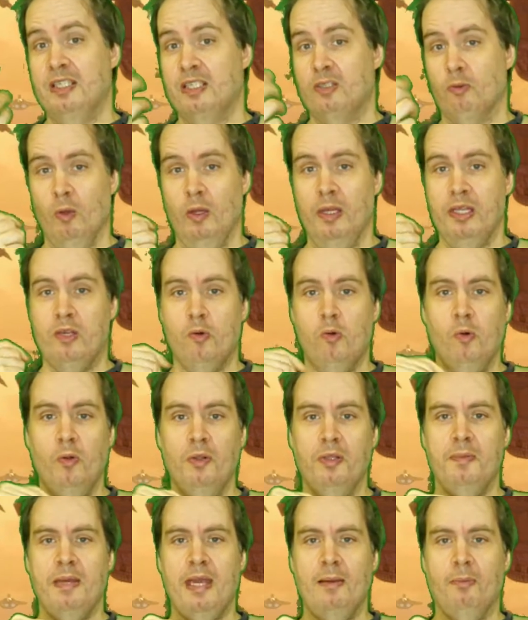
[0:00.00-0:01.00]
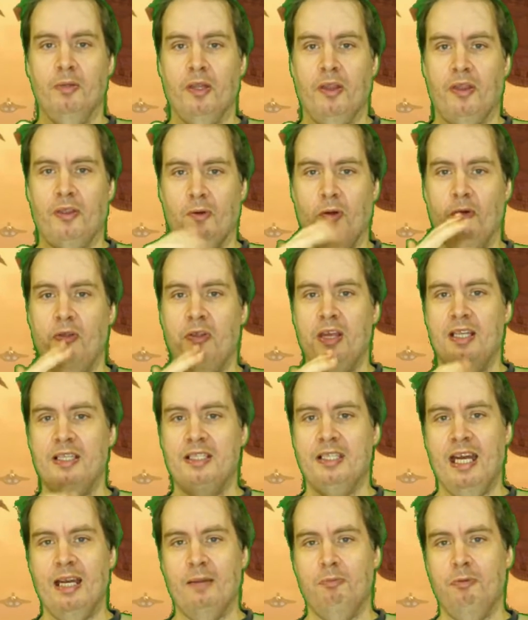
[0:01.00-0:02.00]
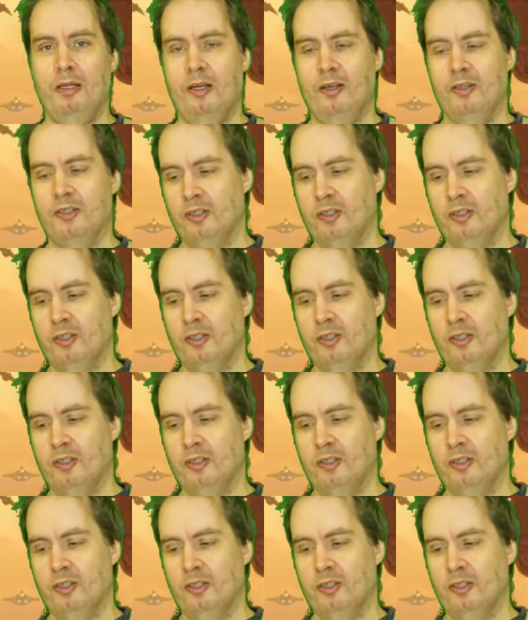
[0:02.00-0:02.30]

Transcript: It's really cool to be able to throw things at a player.